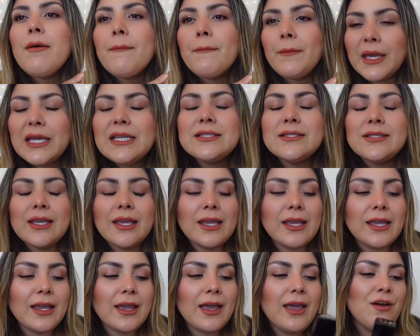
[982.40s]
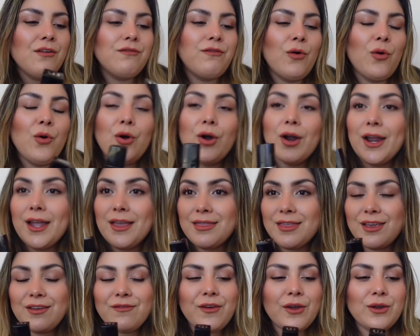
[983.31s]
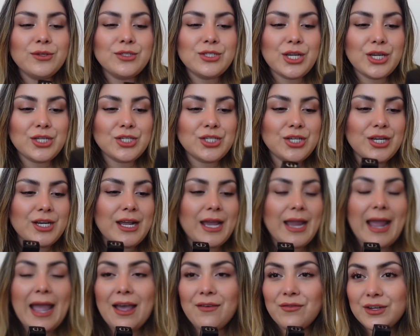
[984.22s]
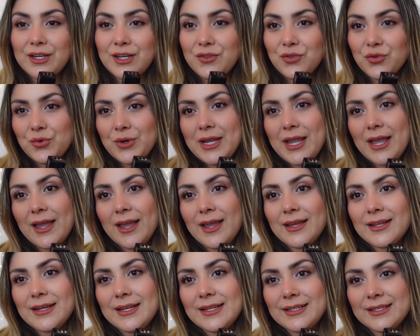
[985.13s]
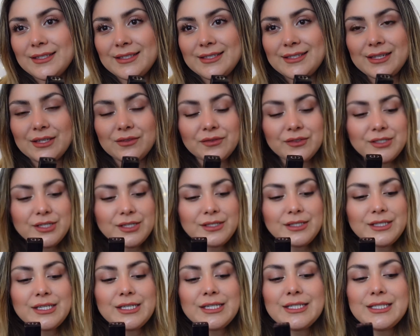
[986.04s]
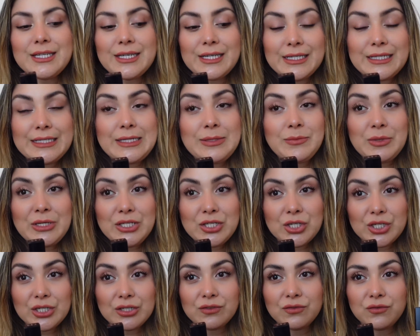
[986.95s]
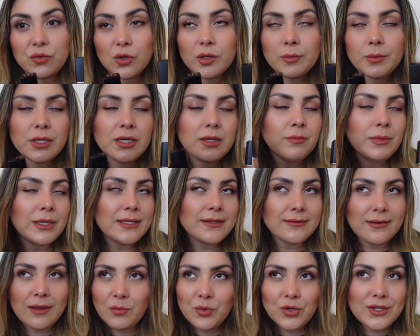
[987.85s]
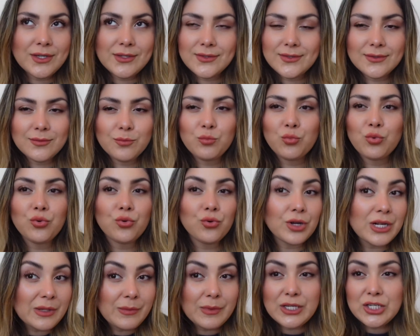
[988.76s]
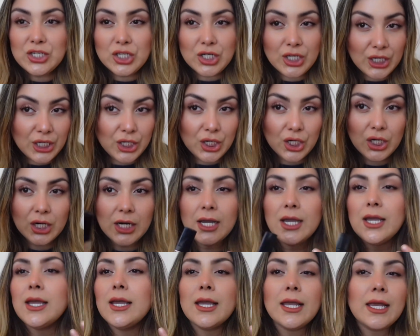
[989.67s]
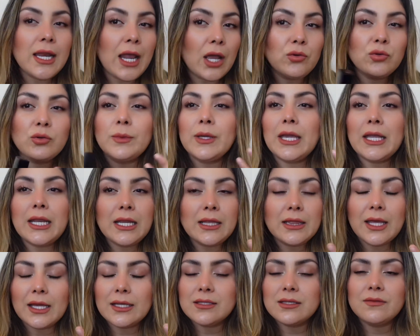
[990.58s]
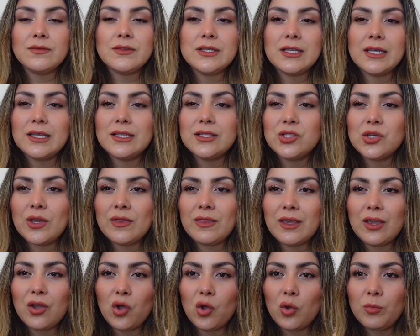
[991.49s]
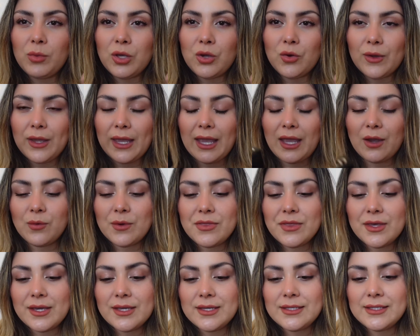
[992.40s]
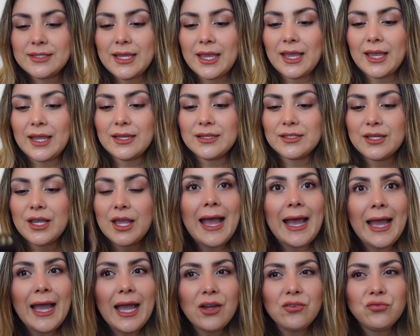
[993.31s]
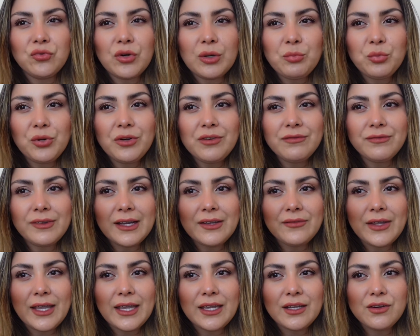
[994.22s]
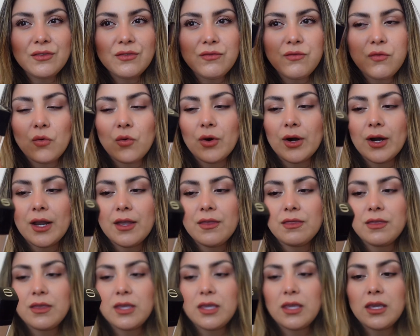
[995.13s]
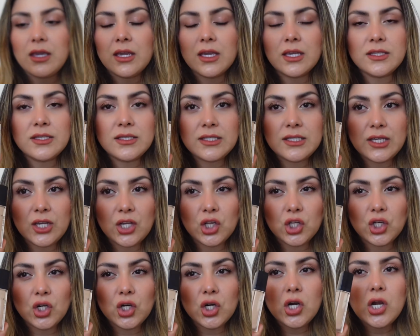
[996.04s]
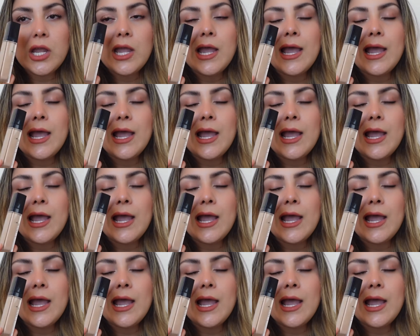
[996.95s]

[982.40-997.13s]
amazing. For the foundation, I have it in 3N. It is definitely a tiny bit dark for me, but summer is pretty much here and I will be getting lots of sun, so I think I'll be okay with this. And I have 1.5N for the concealer.